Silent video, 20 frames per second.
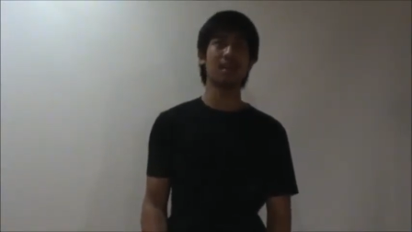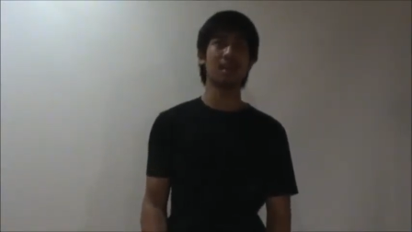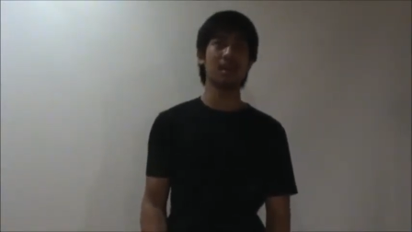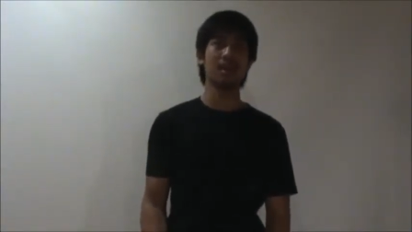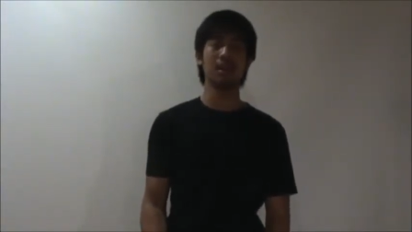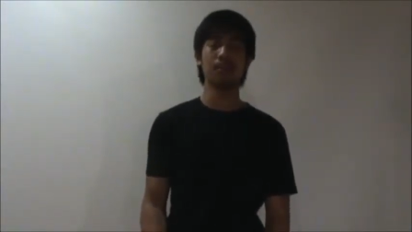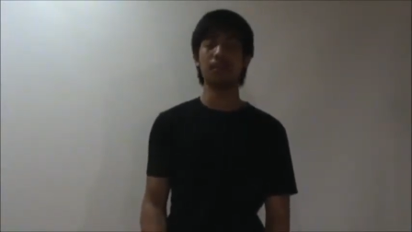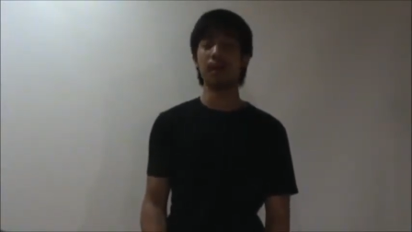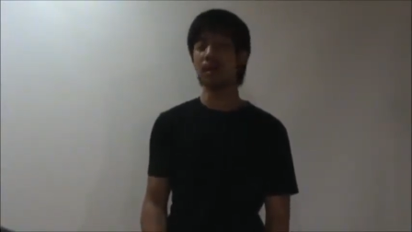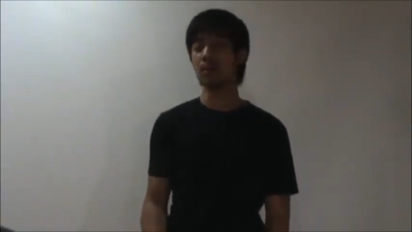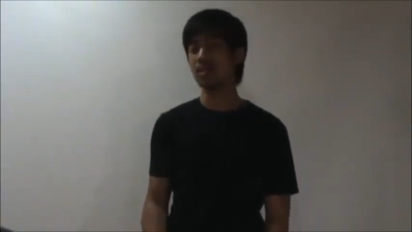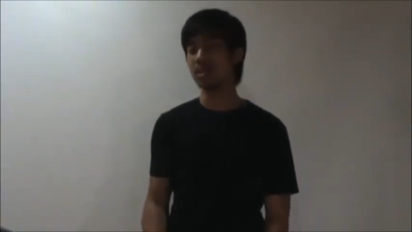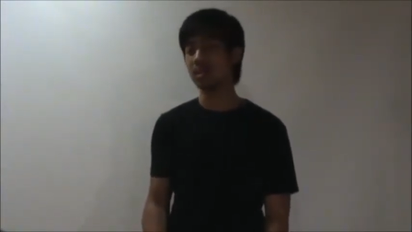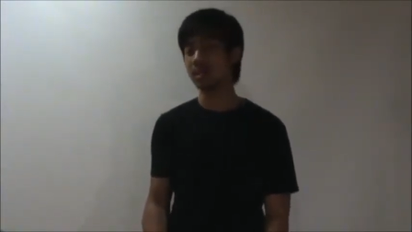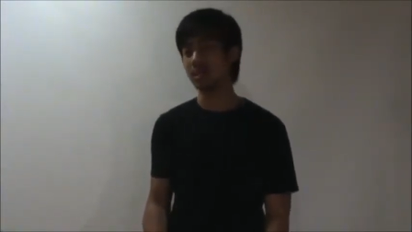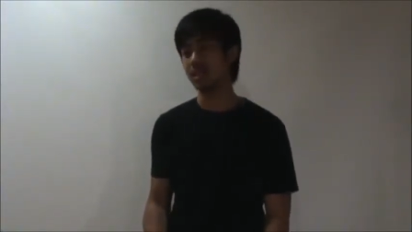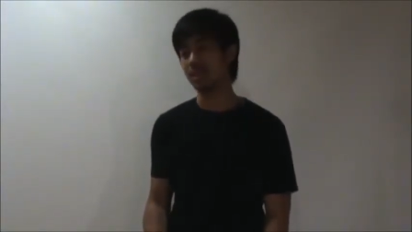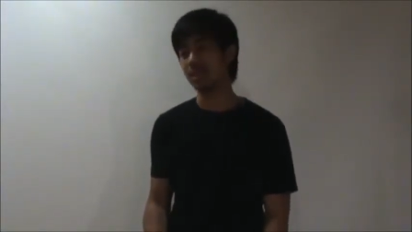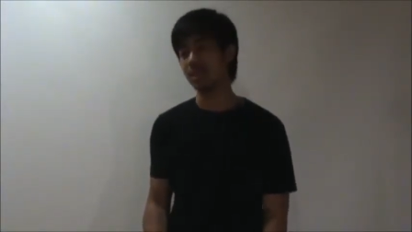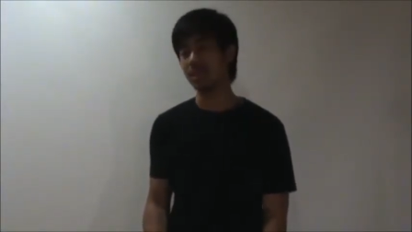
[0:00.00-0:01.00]
a
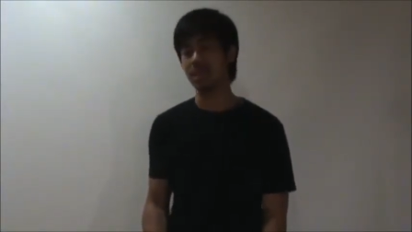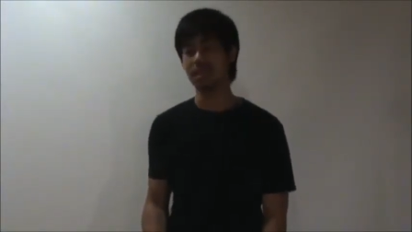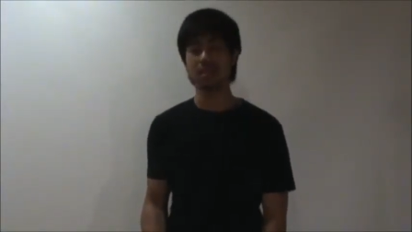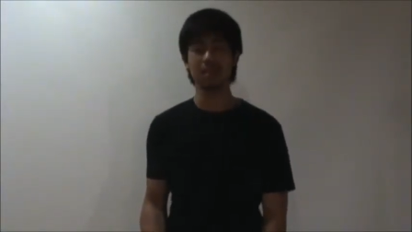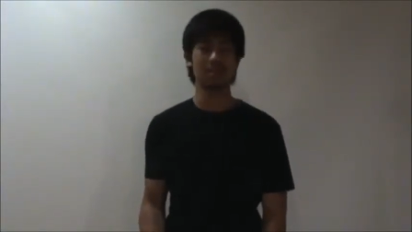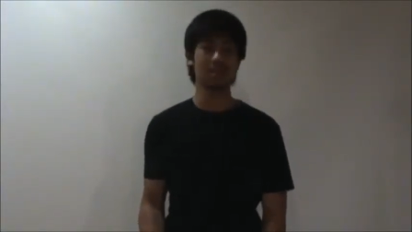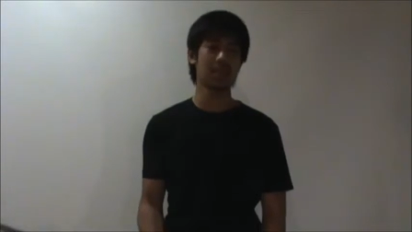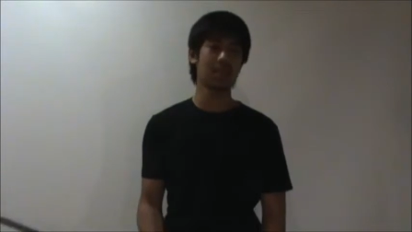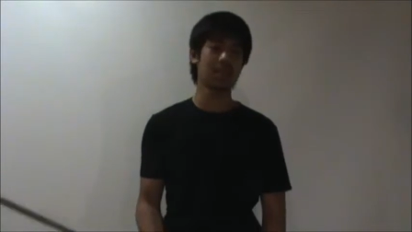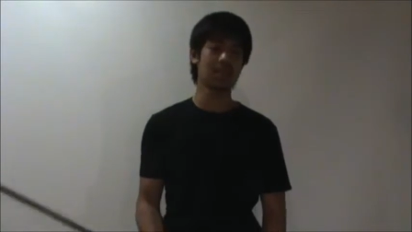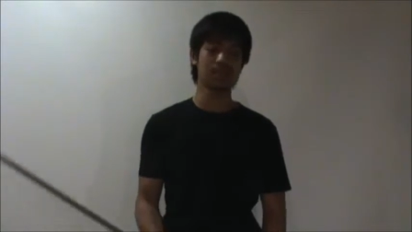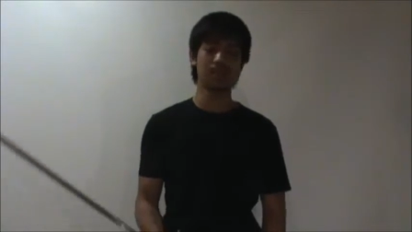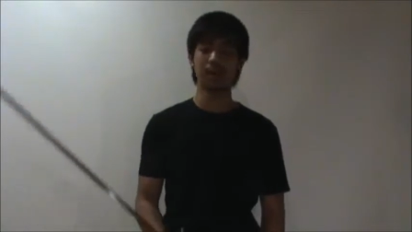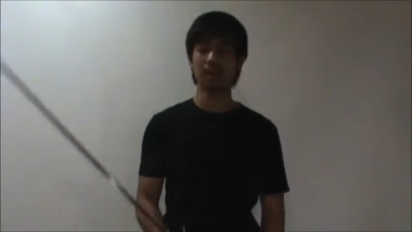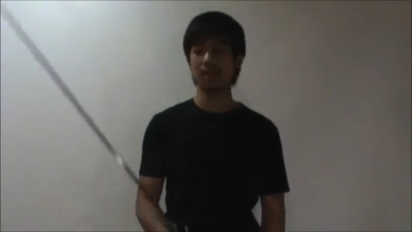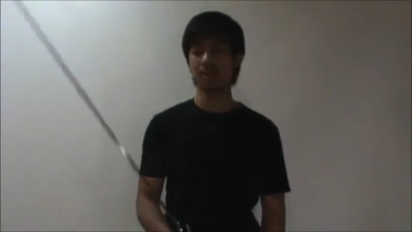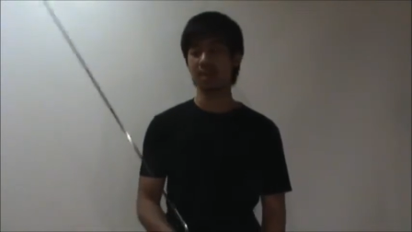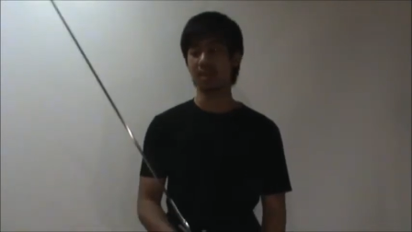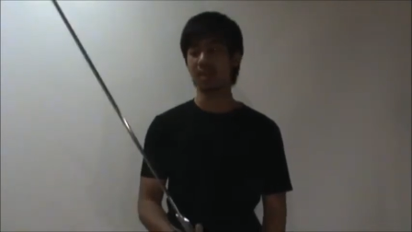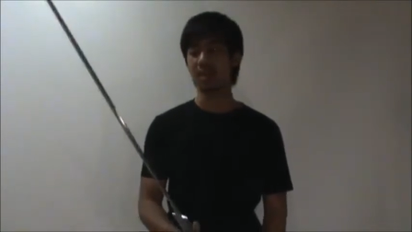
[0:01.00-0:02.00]
Chlebowski. That's
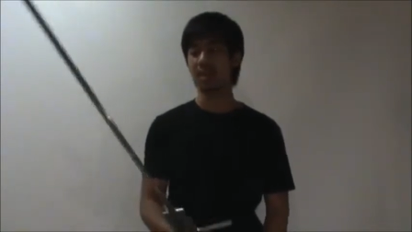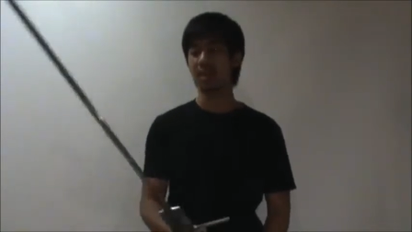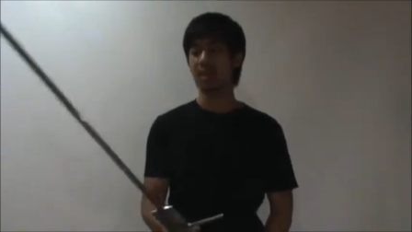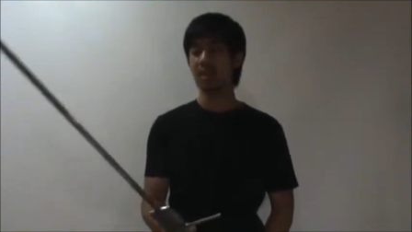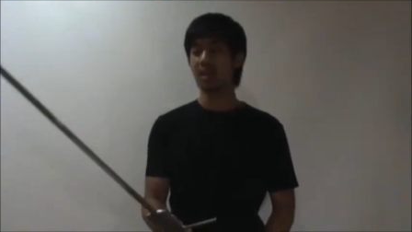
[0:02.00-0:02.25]
about it.